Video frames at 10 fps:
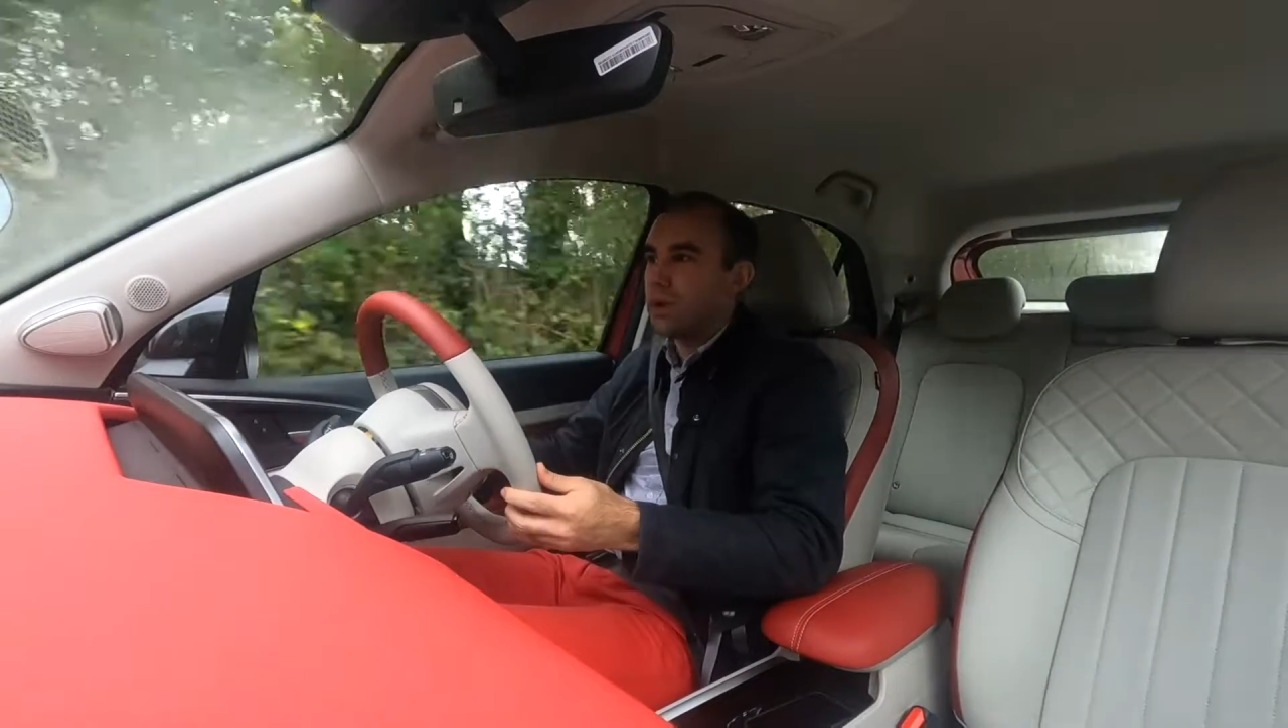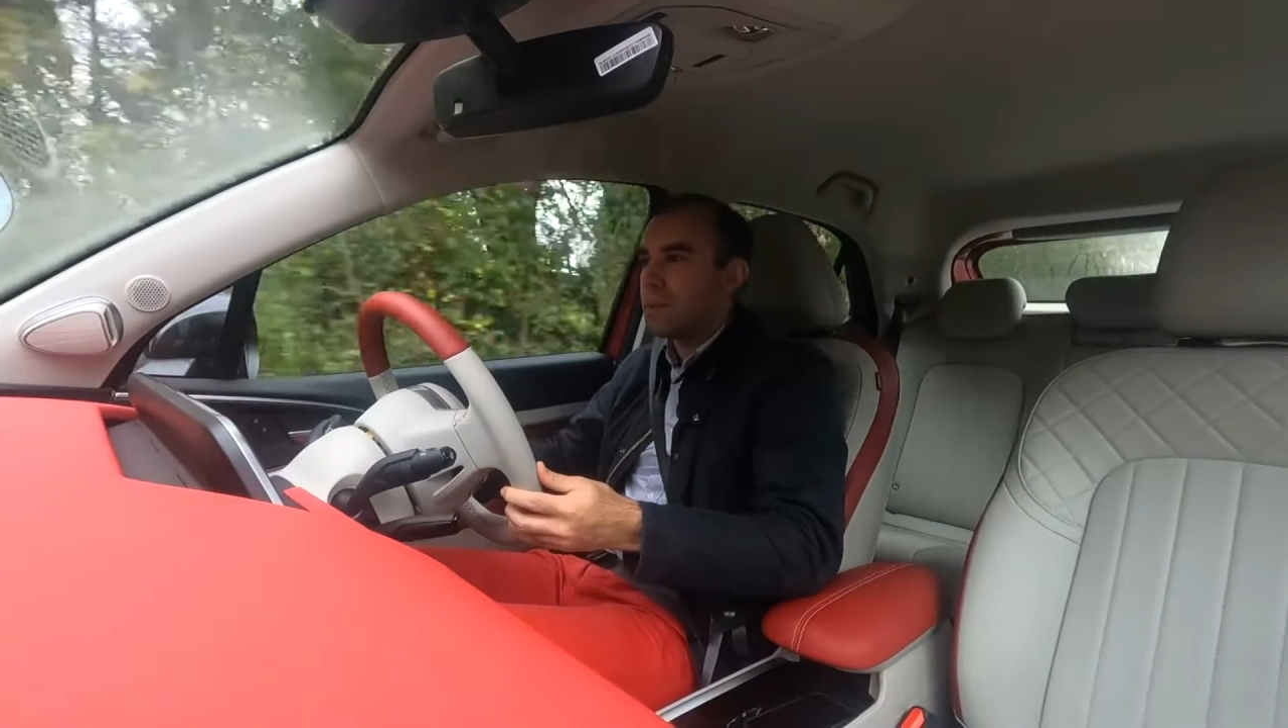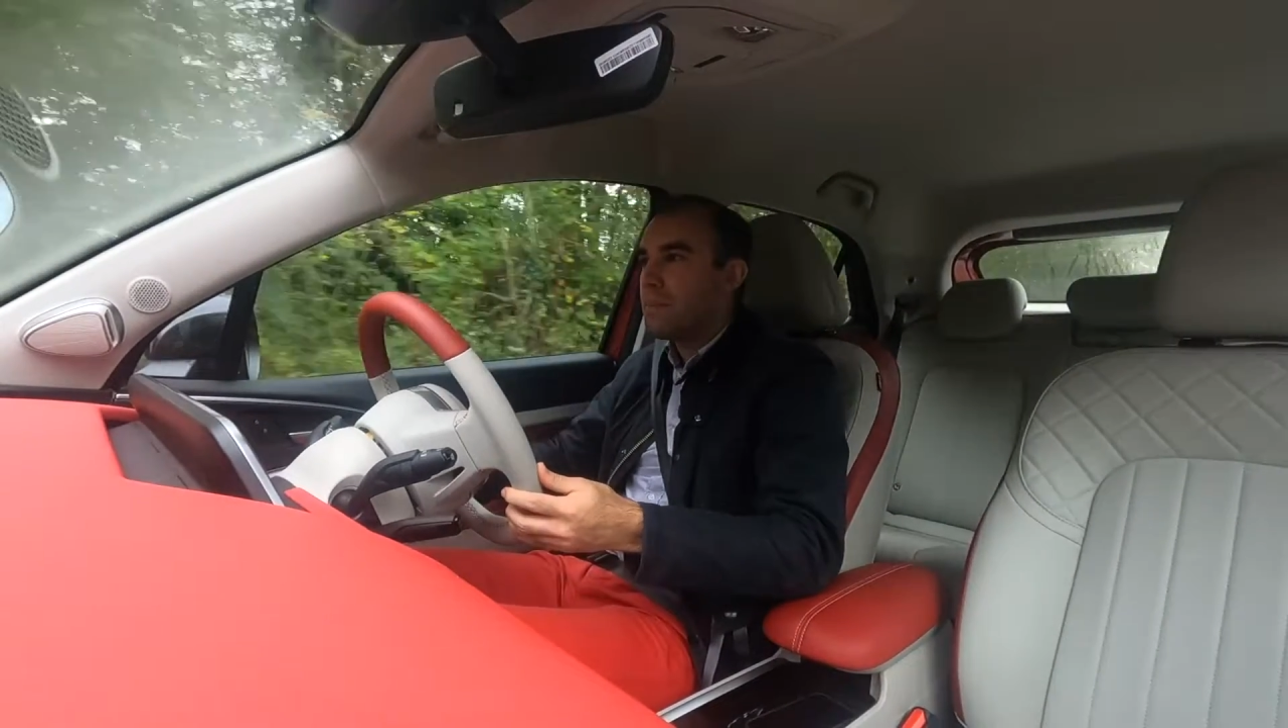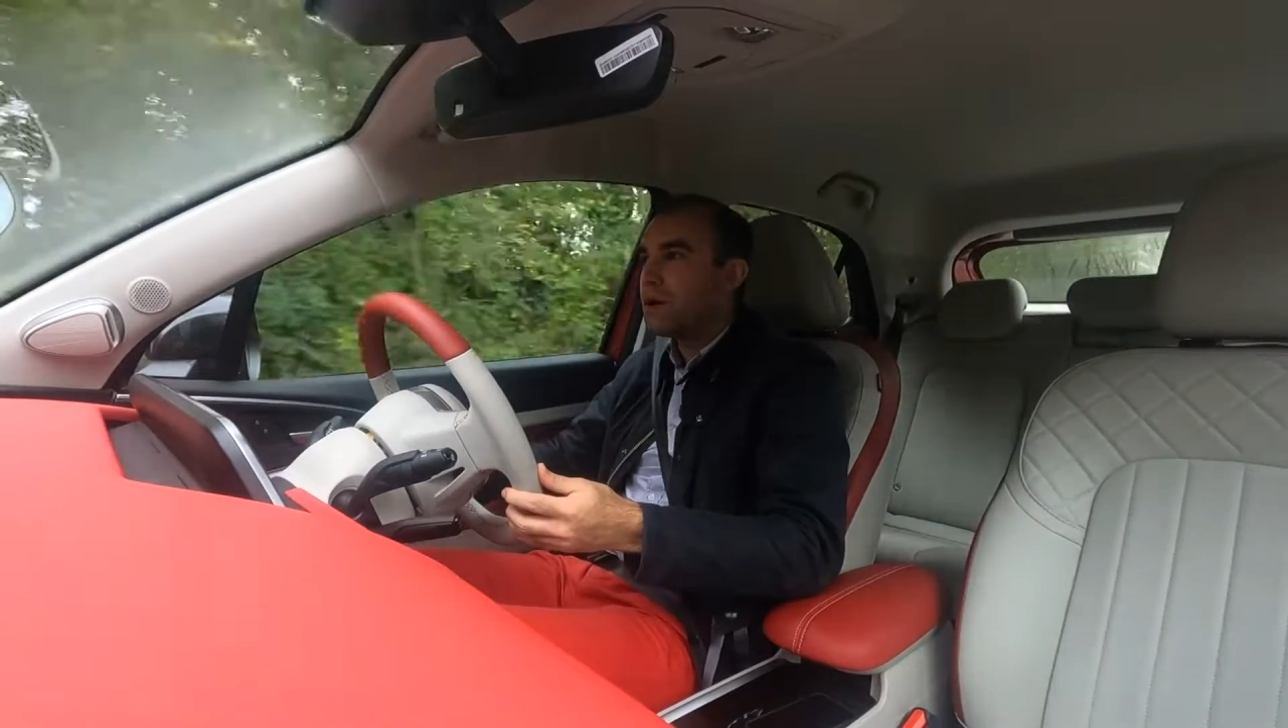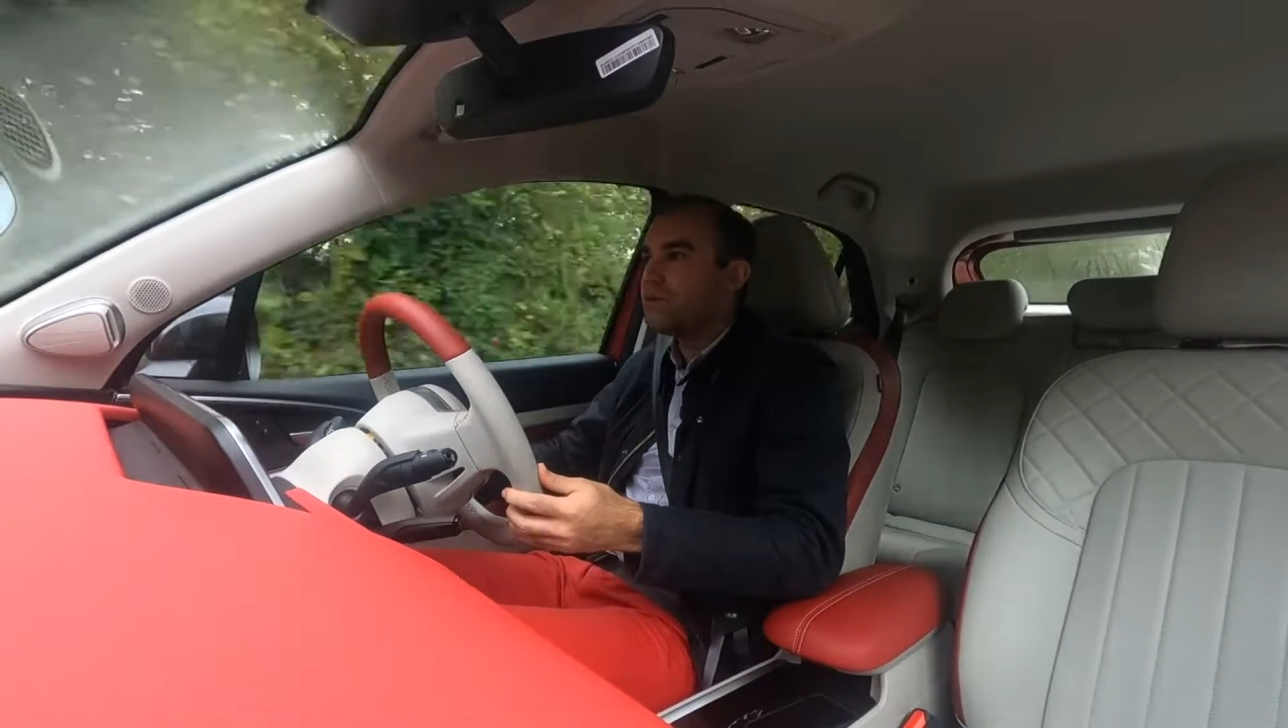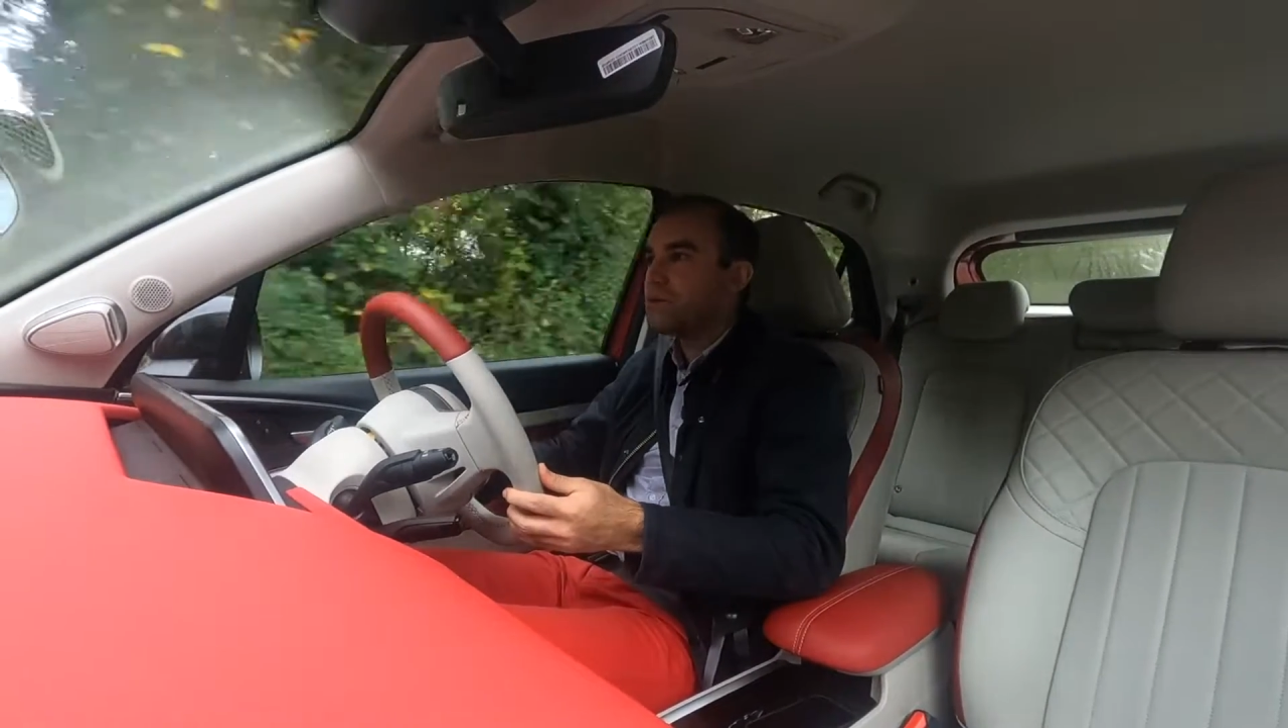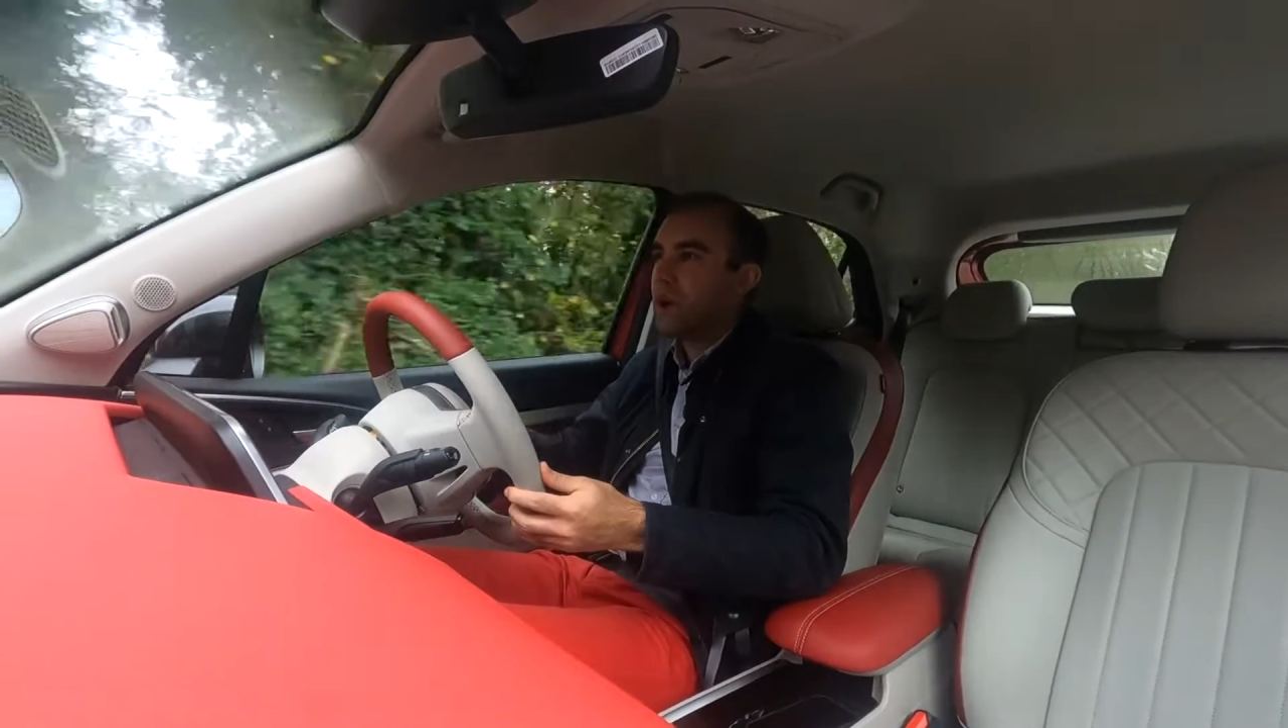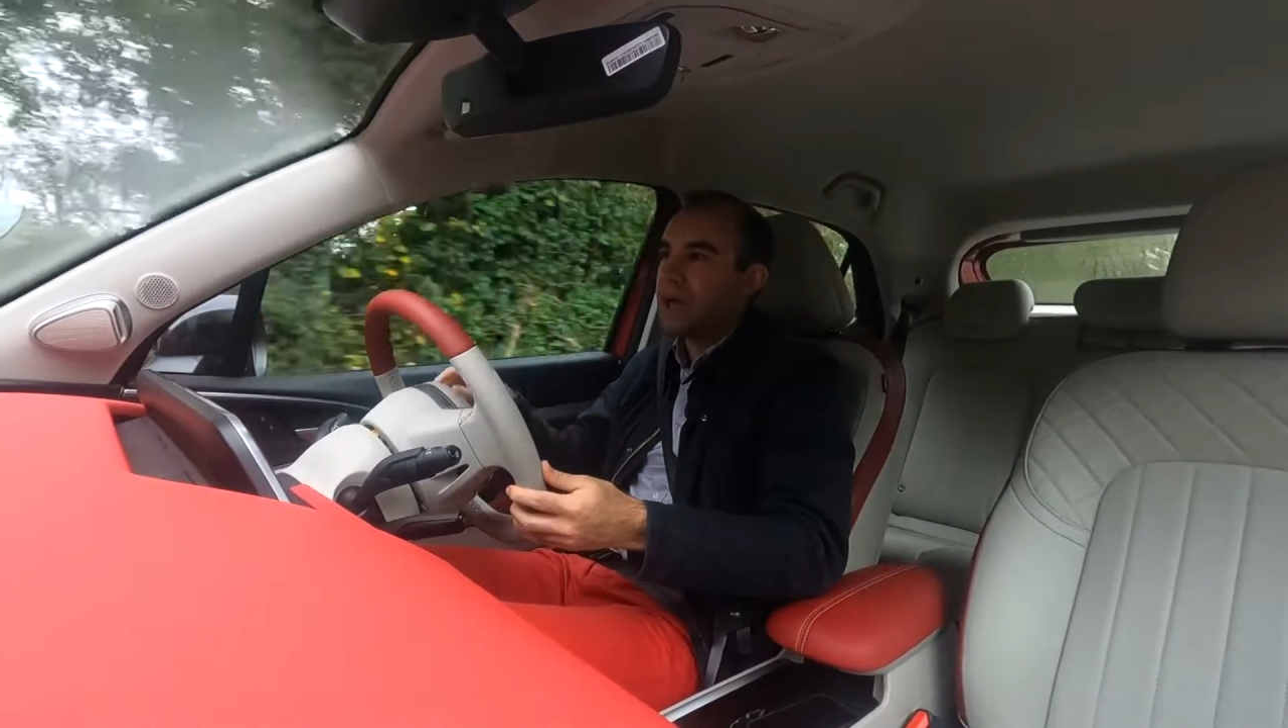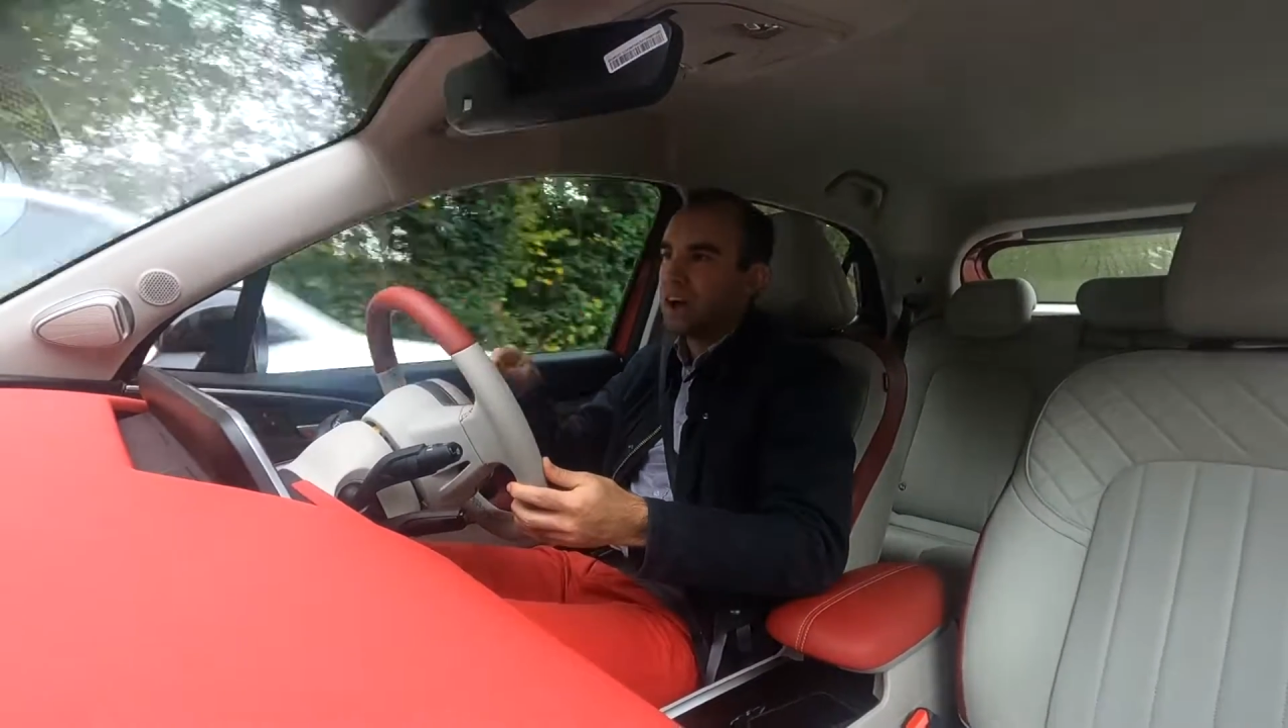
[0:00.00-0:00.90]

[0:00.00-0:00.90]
the motorway,